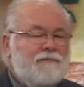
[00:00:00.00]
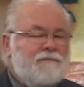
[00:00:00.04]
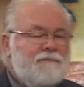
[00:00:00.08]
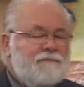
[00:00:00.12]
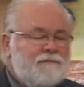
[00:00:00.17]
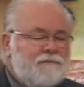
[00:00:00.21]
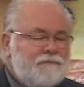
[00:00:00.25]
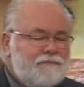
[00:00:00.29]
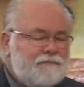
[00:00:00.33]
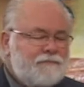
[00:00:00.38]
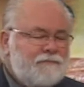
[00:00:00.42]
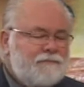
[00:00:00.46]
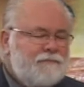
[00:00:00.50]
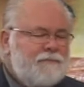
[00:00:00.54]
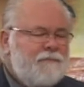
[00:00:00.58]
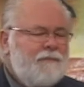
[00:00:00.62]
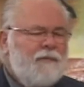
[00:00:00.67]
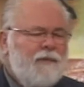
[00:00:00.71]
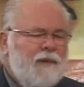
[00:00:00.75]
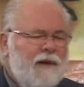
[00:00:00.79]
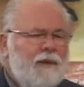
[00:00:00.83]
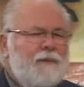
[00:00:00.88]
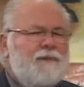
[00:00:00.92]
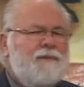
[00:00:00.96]

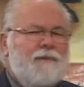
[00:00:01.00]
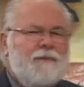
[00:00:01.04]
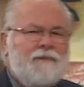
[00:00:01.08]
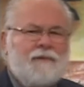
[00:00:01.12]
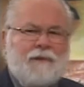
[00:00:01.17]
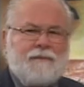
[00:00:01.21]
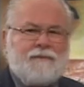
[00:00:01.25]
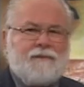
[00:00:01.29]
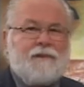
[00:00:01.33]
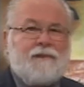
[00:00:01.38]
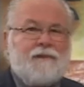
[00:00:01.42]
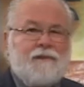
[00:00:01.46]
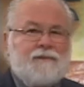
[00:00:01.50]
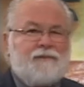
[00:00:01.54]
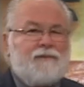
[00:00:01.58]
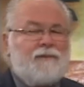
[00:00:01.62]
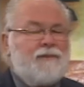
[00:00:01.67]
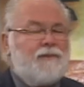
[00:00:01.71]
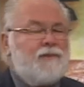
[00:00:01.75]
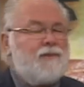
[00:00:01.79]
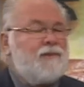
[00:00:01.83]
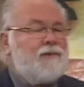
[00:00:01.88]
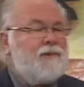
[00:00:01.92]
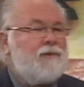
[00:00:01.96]
Hmm. sometimes it does
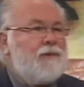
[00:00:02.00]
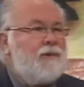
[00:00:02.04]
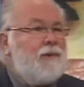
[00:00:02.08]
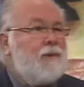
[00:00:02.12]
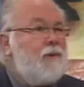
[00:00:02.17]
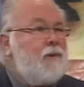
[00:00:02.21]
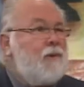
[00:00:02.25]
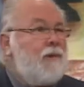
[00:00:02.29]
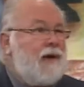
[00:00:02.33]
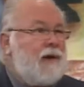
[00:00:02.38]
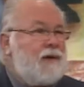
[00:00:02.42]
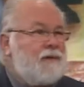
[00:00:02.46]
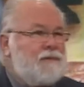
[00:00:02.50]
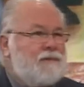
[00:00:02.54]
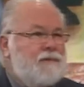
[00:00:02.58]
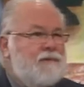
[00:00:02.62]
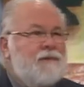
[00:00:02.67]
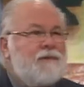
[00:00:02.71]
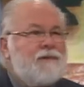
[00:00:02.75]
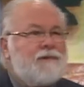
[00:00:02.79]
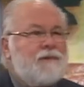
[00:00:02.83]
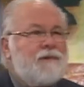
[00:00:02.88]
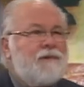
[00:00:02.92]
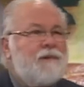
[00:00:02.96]
refer to the whole house
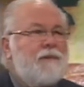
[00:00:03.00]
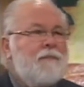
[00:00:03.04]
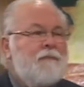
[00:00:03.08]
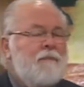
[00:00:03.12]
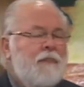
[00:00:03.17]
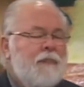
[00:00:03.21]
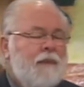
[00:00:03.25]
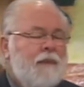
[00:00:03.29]
of Israel.